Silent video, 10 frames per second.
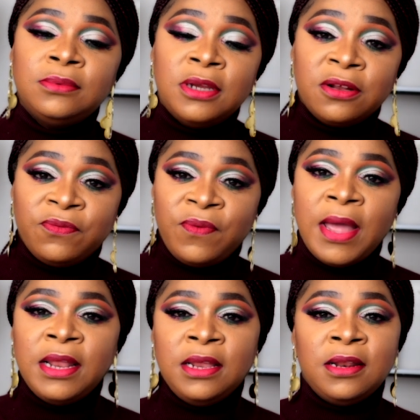not
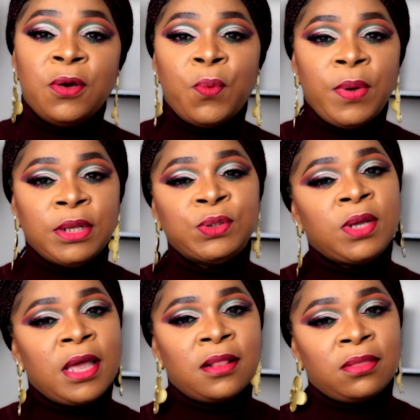finding a way to
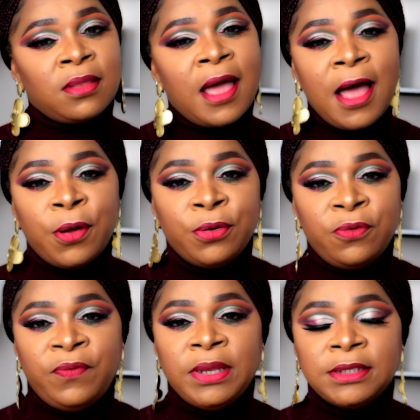get out
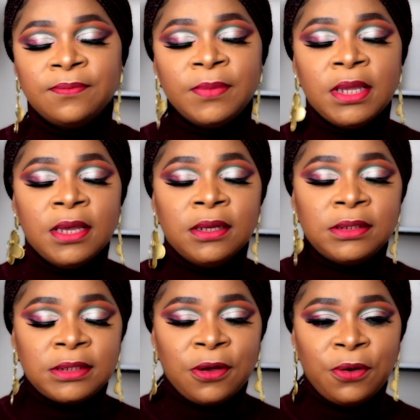of it.
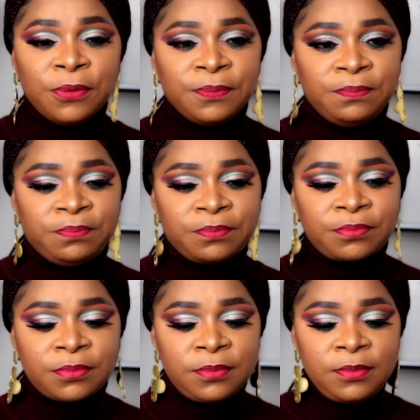So
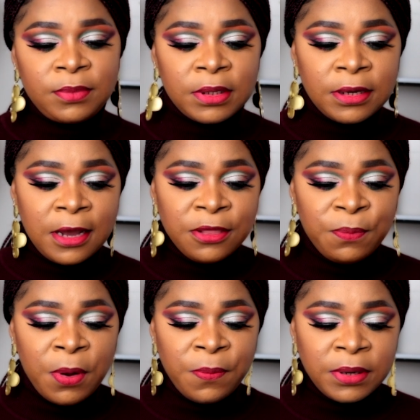I
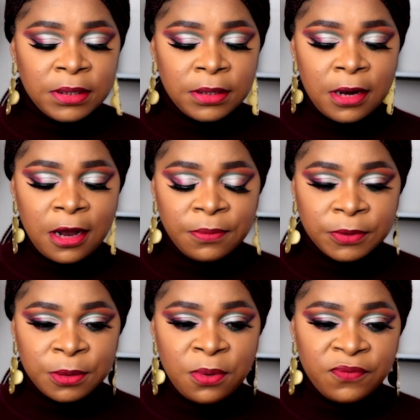remember
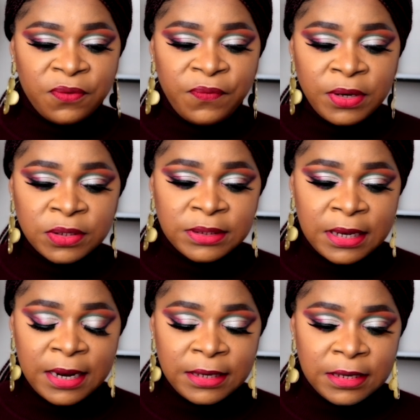some of the videos
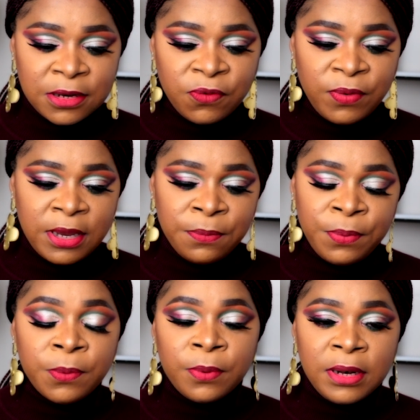that I did create,
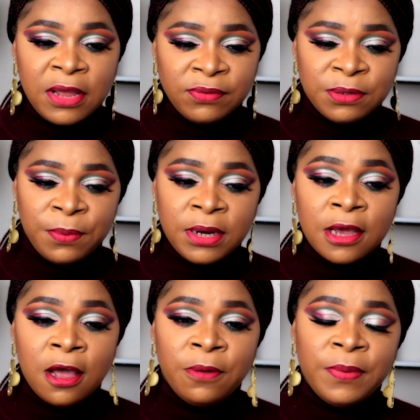people left many
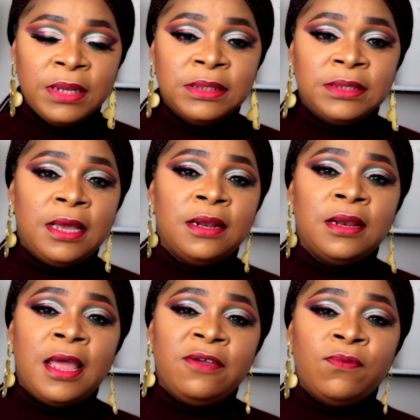comments,
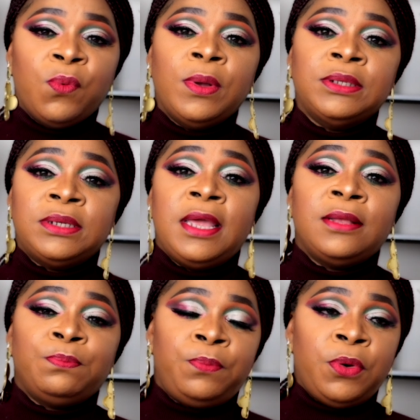and I even went to the
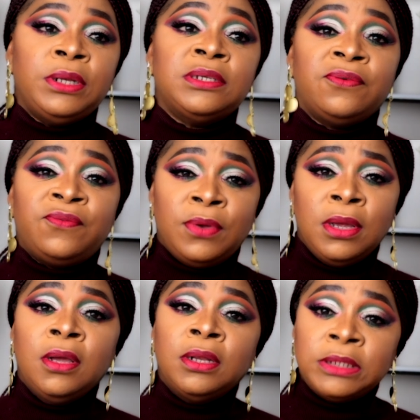point of
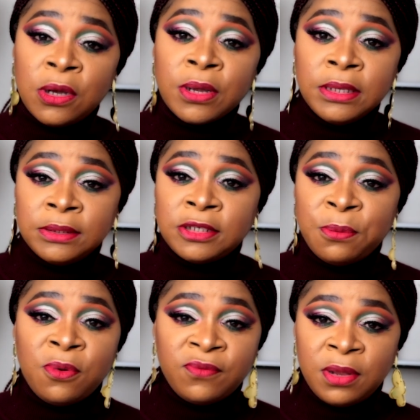talking to
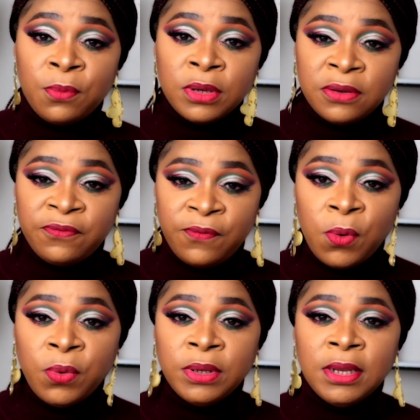some of them on the
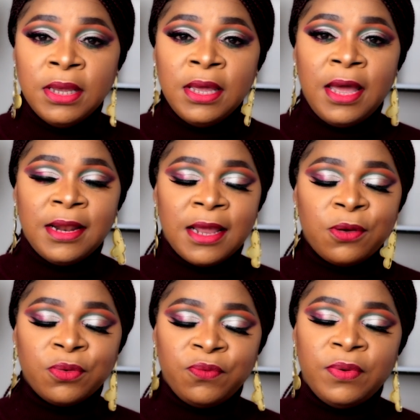phone, and I
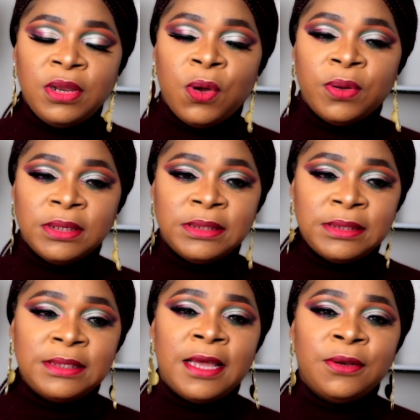could really
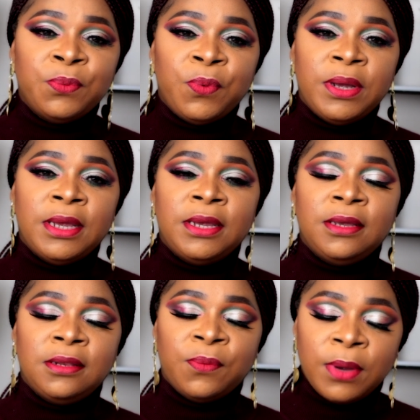understand where
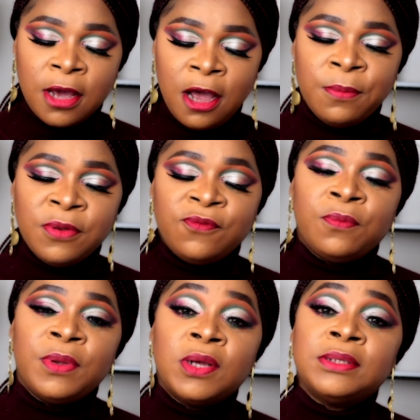they were coming
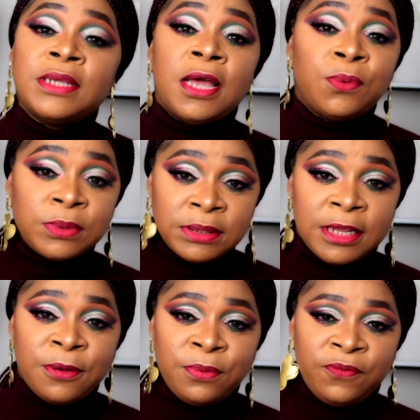from because I was
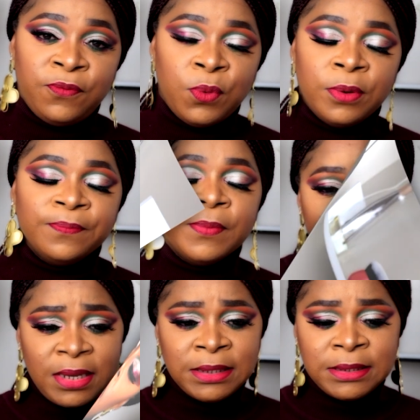there before.
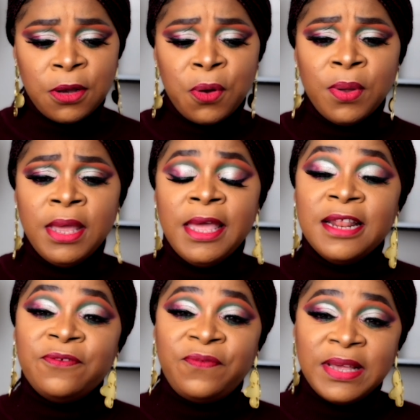So
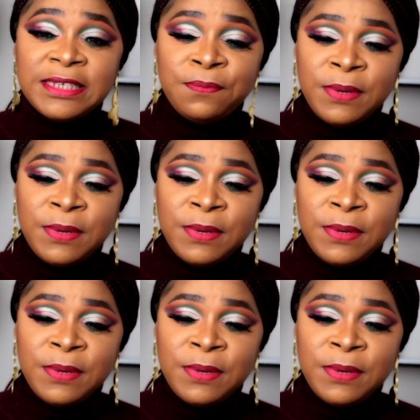the first